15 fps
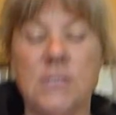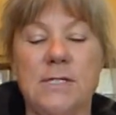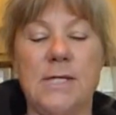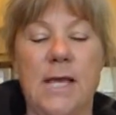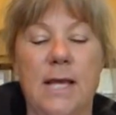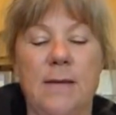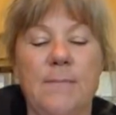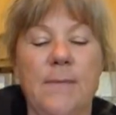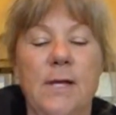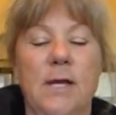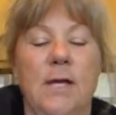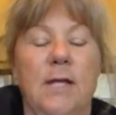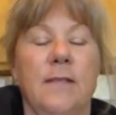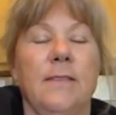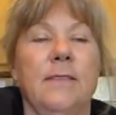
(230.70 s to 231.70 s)
the same.
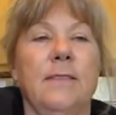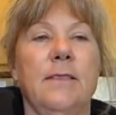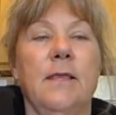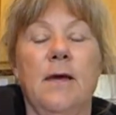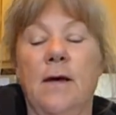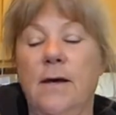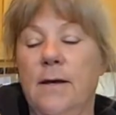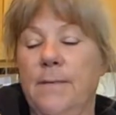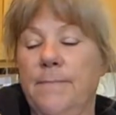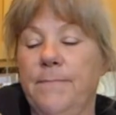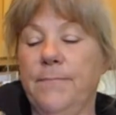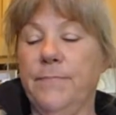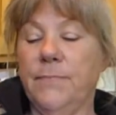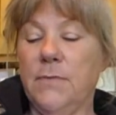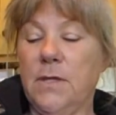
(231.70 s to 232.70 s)

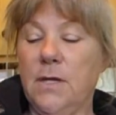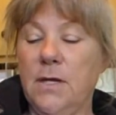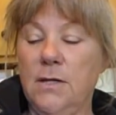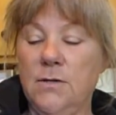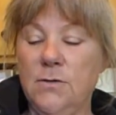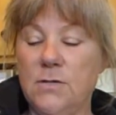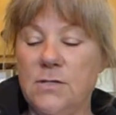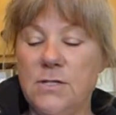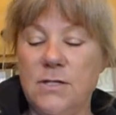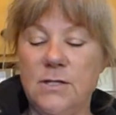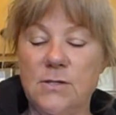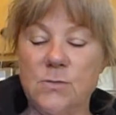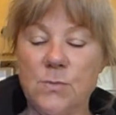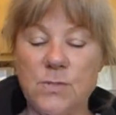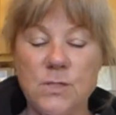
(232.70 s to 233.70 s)
And you can see
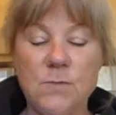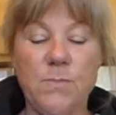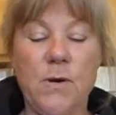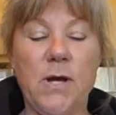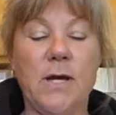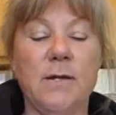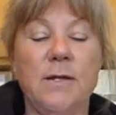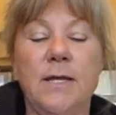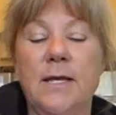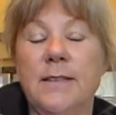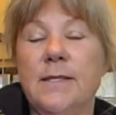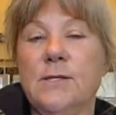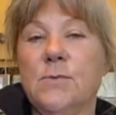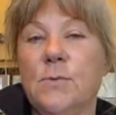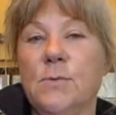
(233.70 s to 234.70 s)
this one spread,
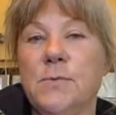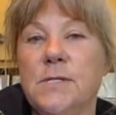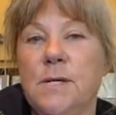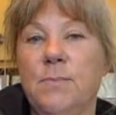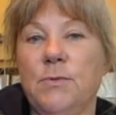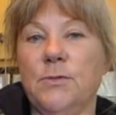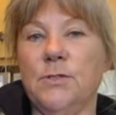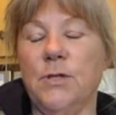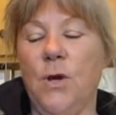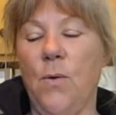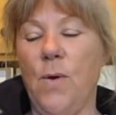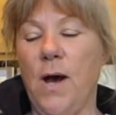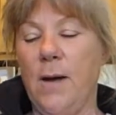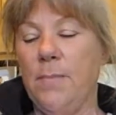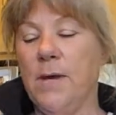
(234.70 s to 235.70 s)
yet this one was able to
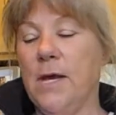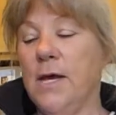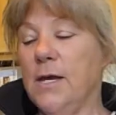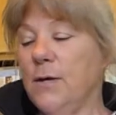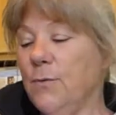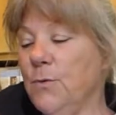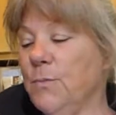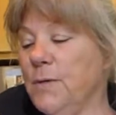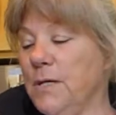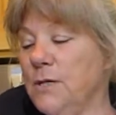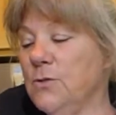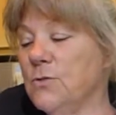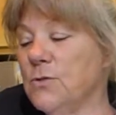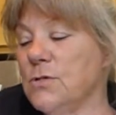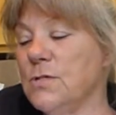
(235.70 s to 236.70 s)
go up. It will be
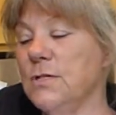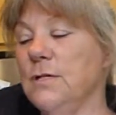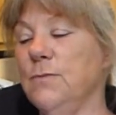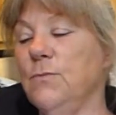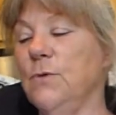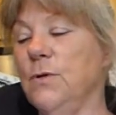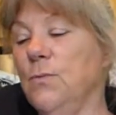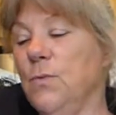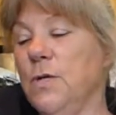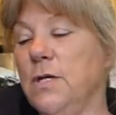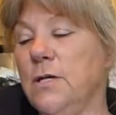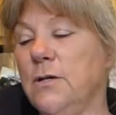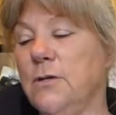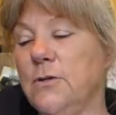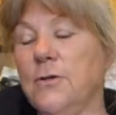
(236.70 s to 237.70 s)
interesting when
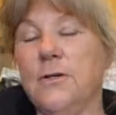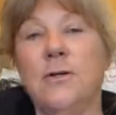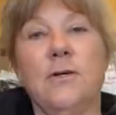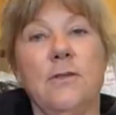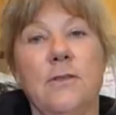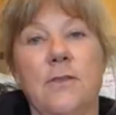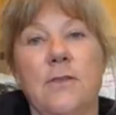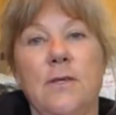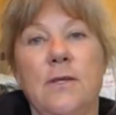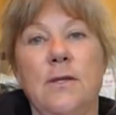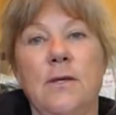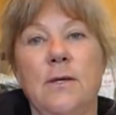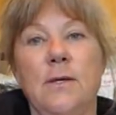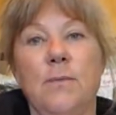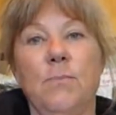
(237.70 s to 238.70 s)
we cook
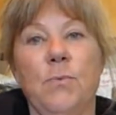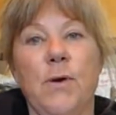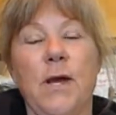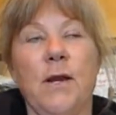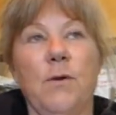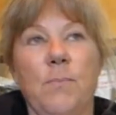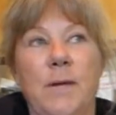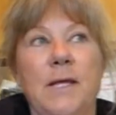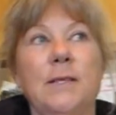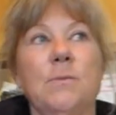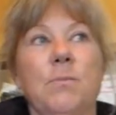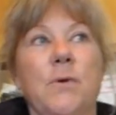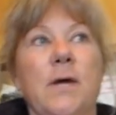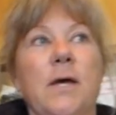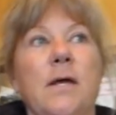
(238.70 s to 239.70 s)
the bread or bake the
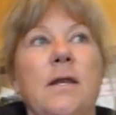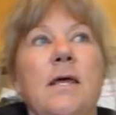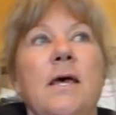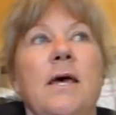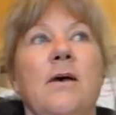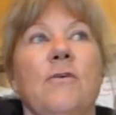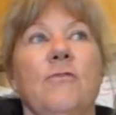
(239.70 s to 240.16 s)
bread